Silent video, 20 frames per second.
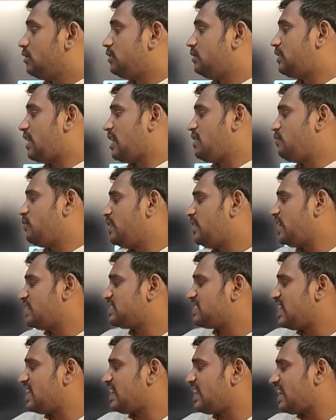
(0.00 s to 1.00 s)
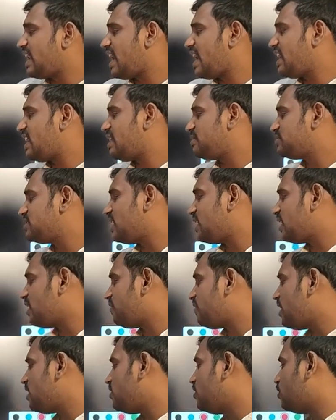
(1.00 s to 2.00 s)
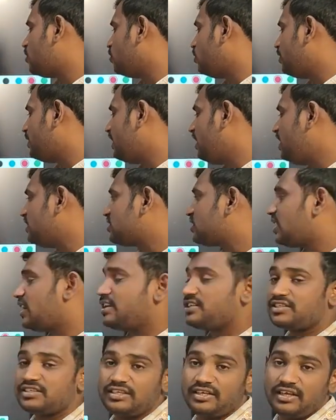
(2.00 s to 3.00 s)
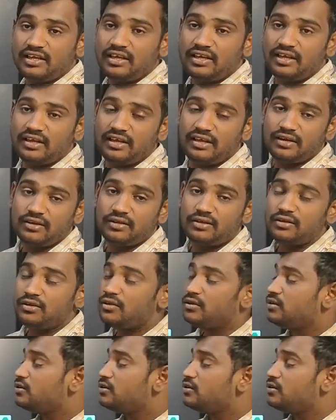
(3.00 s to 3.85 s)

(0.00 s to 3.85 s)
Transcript: Then we assign random center value to each cluster.